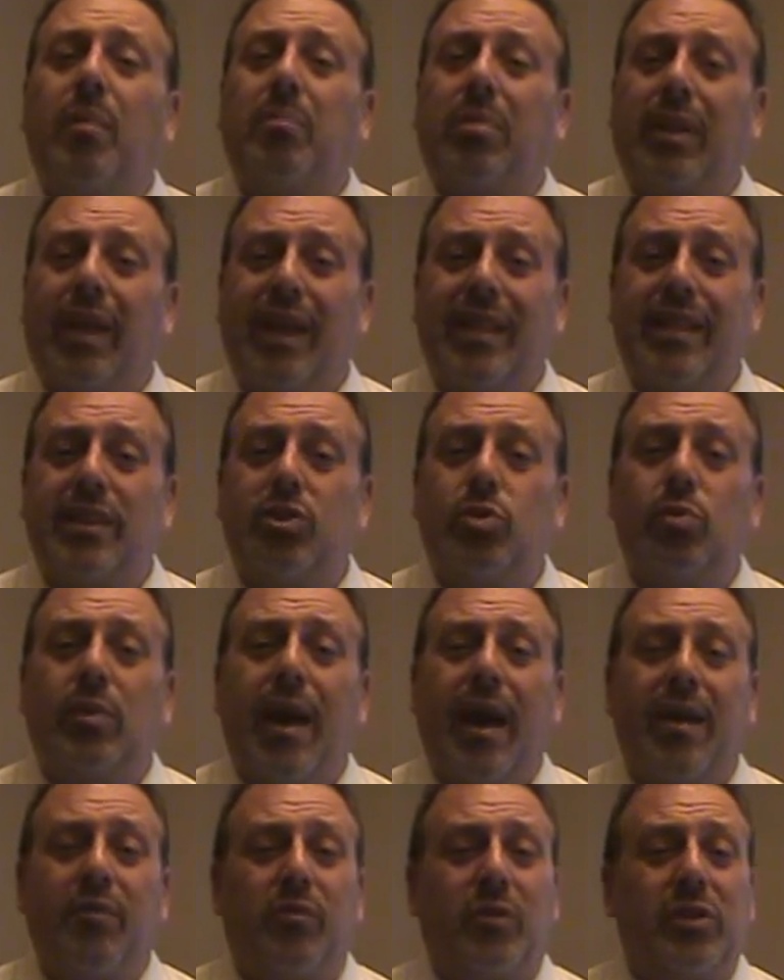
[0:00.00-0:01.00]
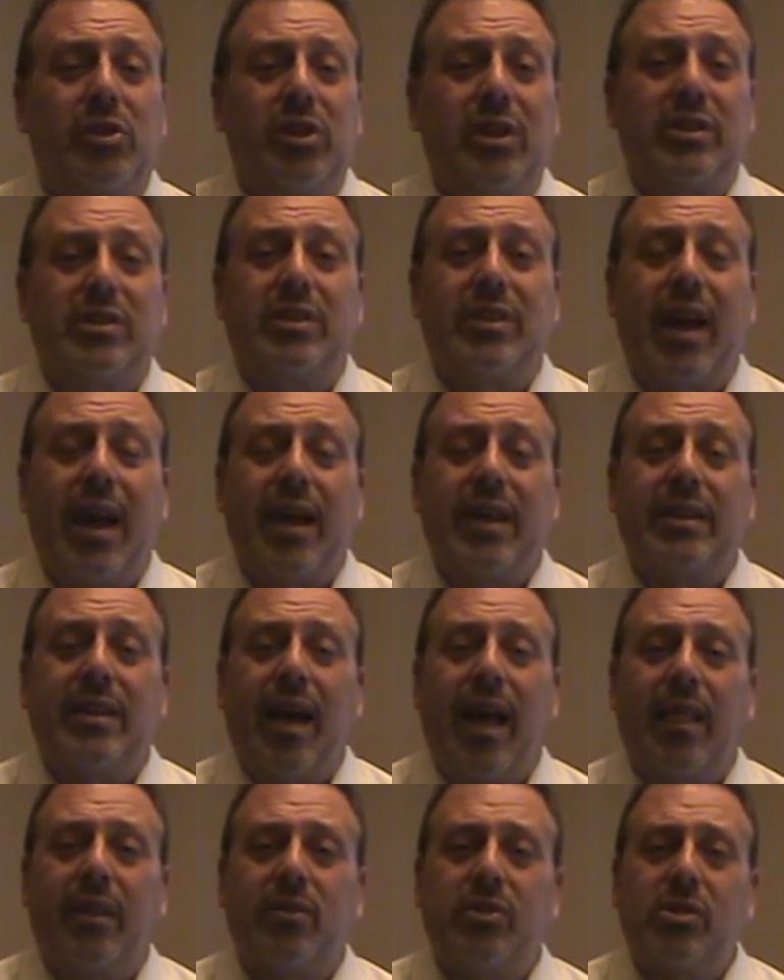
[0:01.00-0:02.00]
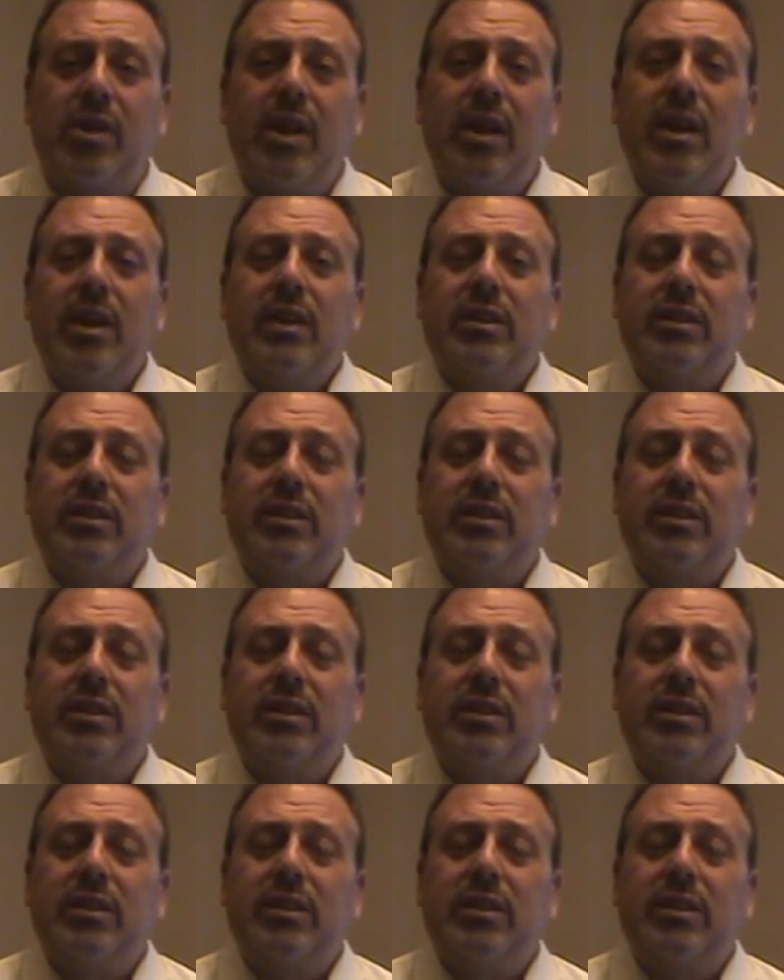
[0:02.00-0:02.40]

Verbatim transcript: a play that you got for just $9.